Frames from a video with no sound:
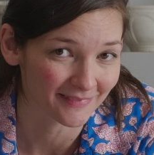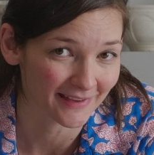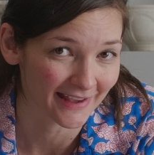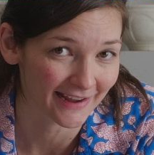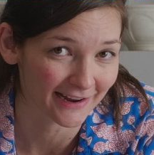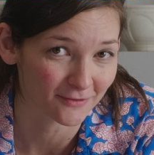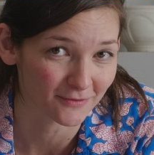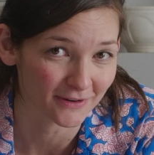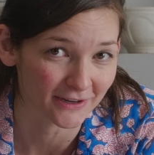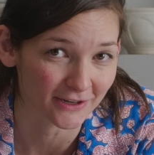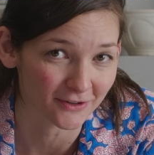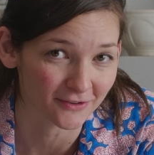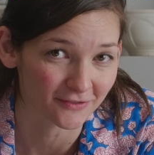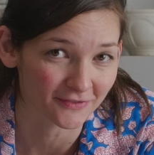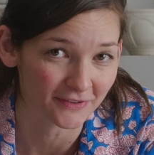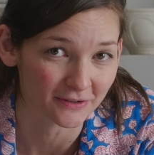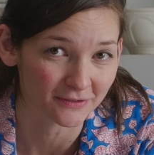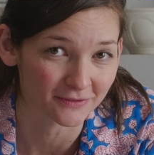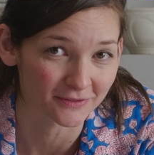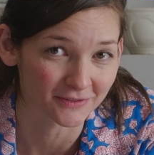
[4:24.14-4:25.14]
I can read you a
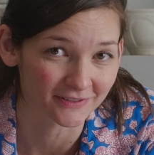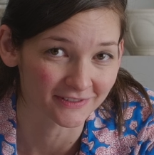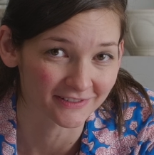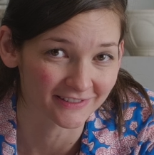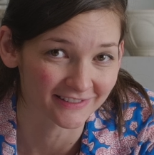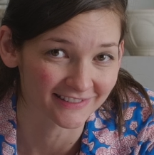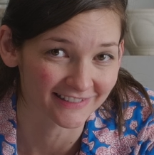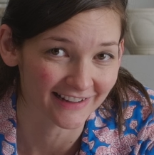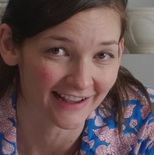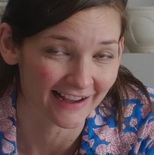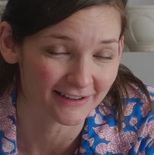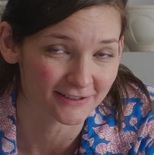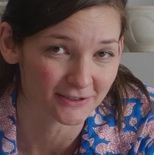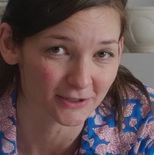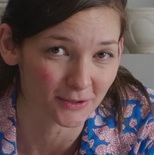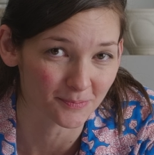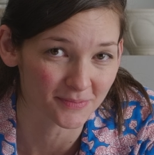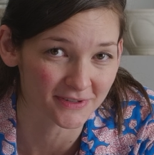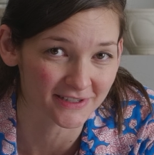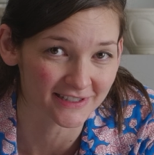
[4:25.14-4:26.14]
few
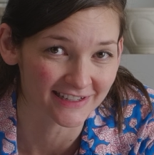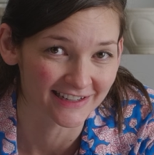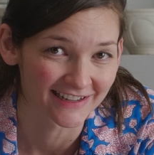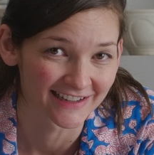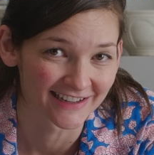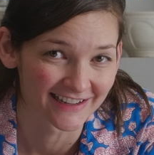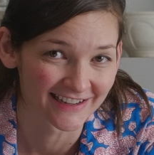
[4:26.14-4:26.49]
excerpts.